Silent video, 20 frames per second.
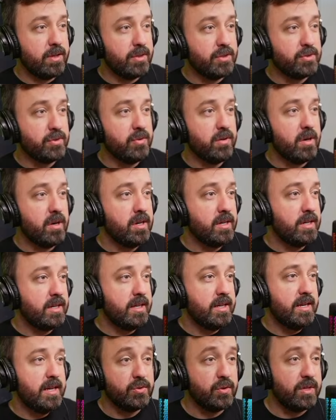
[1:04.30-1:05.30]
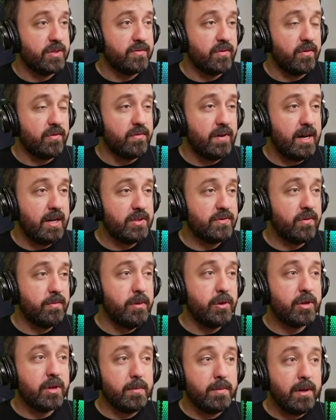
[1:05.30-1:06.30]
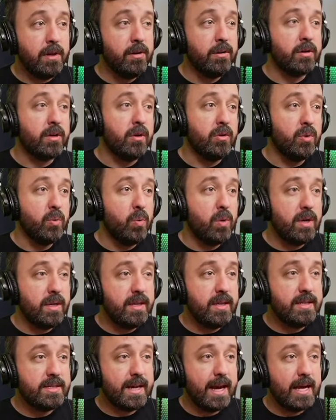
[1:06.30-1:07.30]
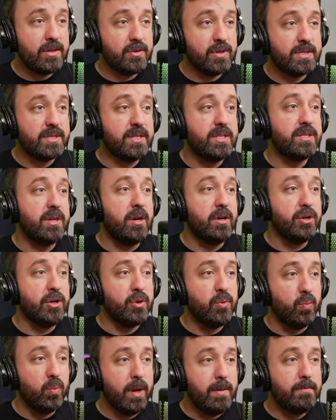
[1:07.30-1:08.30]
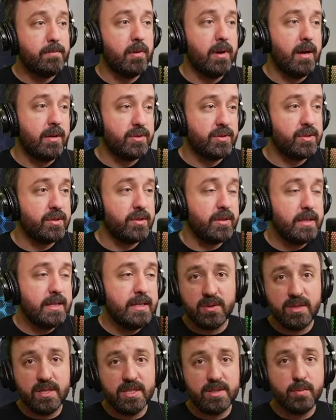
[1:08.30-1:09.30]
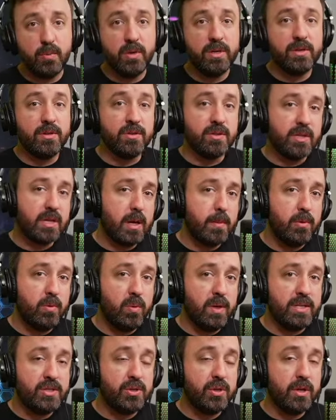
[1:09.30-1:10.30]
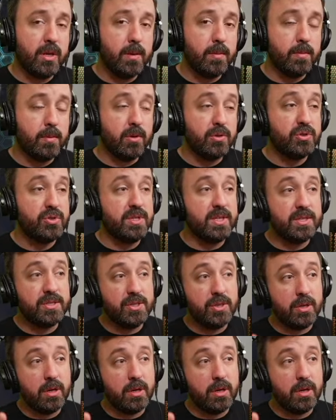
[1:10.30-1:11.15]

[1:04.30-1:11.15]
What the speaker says: RetroArch. To transfer files from your computer, go to one of these addresses on your web browser." So at this point, there's a couple ways you can approach this.